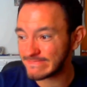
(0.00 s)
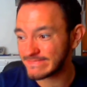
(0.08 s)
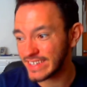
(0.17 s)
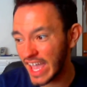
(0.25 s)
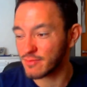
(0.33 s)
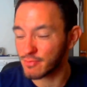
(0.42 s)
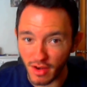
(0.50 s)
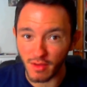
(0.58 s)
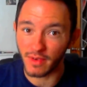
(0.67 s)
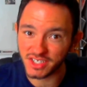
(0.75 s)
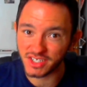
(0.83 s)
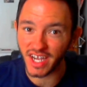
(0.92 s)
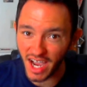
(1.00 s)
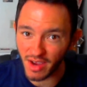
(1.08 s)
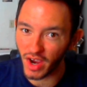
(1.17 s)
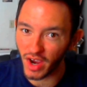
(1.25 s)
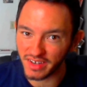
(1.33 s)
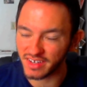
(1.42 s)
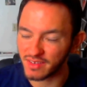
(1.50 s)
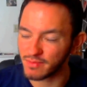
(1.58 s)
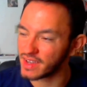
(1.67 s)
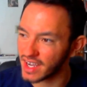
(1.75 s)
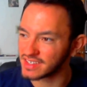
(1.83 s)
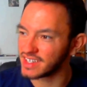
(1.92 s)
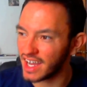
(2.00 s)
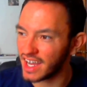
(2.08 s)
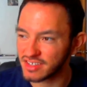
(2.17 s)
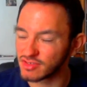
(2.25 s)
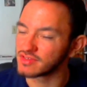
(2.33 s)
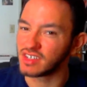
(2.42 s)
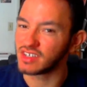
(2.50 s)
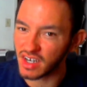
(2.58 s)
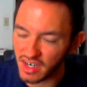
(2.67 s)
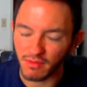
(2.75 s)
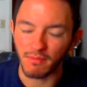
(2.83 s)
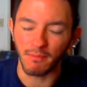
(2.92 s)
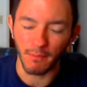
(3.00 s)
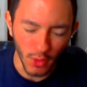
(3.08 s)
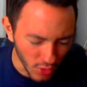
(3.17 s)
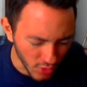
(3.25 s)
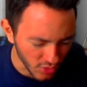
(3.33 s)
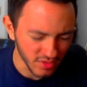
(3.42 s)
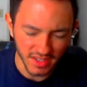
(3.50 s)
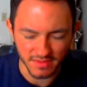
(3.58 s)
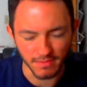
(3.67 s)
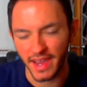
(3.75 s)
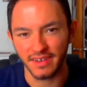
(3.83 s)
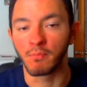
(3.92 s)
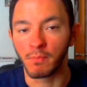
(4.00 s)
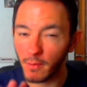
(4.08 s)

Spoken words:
it's pretty much time wasted, because Natsu's gonna murder this man.